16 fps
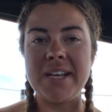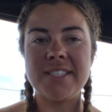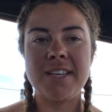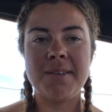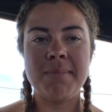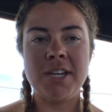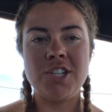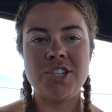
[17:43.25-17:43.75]
as
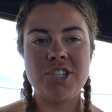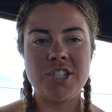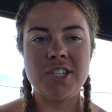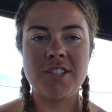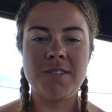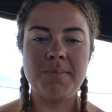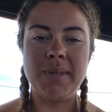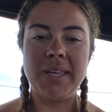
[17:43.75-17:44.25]
I mentioned
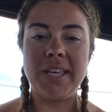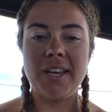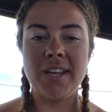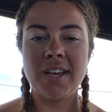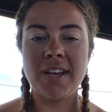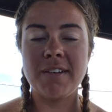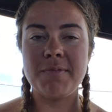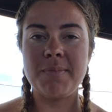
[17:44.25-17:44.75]
in the
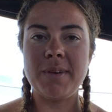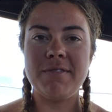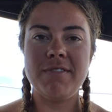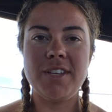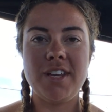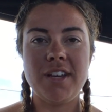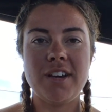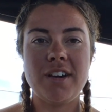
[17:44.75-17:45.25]
beginning of my
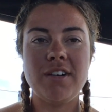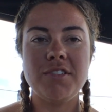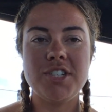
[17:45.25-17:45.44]
video,